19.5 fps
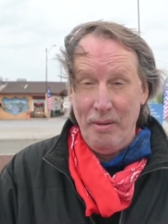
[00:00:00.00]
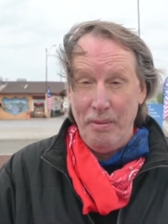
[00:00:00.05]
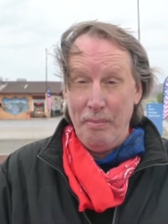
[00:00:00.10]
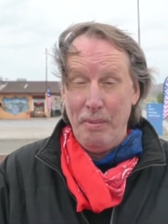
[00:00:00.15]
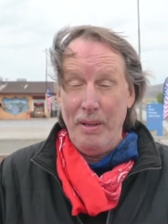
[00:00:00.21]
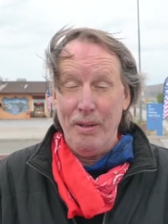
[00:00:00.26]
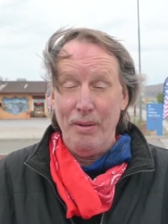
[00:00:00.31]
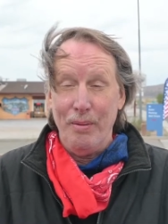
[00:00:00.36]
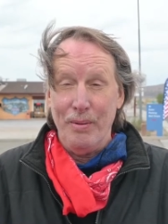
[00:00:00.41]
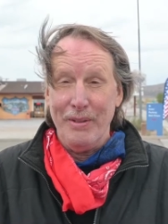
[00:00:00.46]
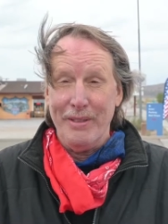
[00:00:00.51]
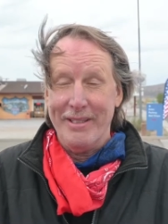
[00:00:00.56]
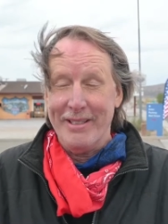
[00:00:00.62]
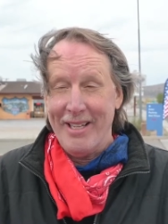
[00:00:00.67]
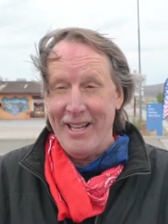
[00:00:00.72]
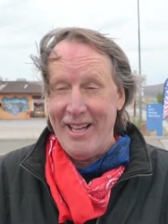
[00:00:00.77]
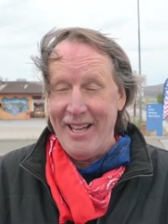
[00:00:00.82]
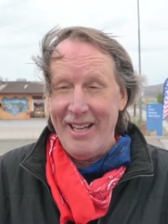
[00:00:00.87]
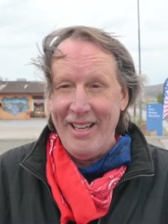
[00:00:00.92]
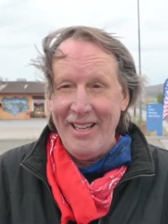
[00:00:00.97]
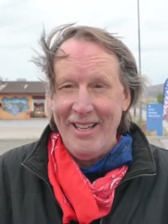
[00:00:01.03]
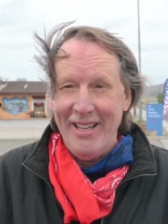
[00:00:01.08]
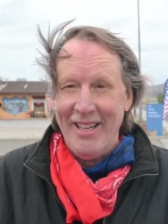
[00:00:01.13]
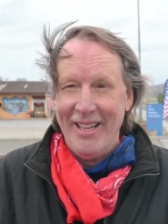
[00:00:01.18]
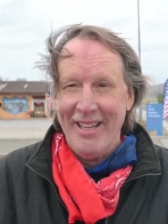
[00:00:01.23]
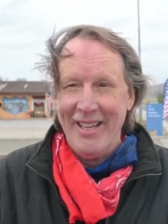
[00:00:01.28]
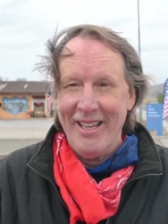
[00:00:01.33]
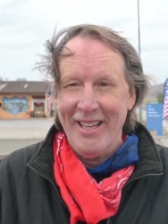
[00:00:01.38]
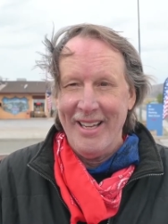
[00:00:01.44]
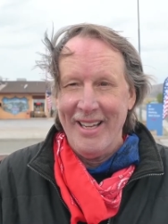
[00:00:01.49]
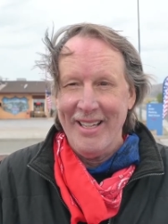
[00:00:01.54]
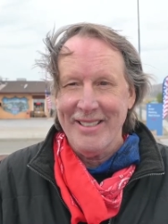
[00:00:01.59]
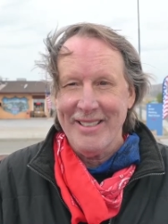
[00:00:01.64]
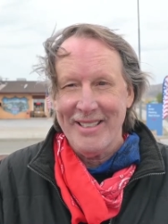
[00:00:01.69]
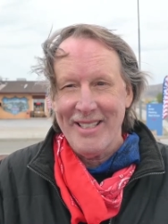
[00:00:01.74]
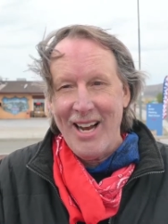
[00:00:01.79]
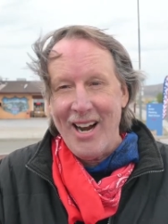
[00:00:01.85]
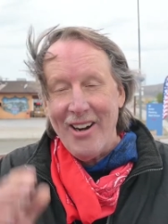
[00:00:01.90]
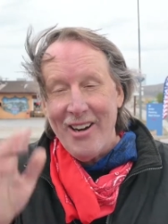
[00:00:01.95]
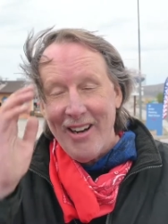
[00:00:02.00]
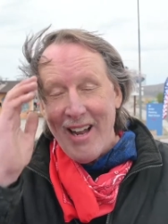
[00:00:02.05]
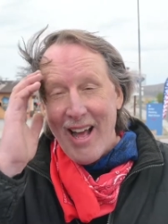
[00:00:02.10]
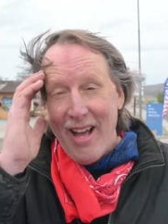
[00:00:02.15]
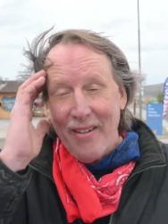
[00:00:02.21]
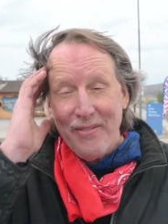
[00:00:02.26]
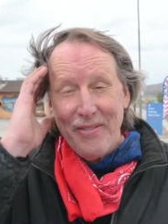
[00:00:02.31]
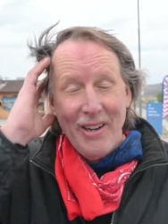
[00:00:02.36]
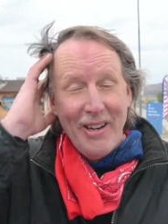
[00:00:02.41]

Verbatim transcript: but it was, uh, it started out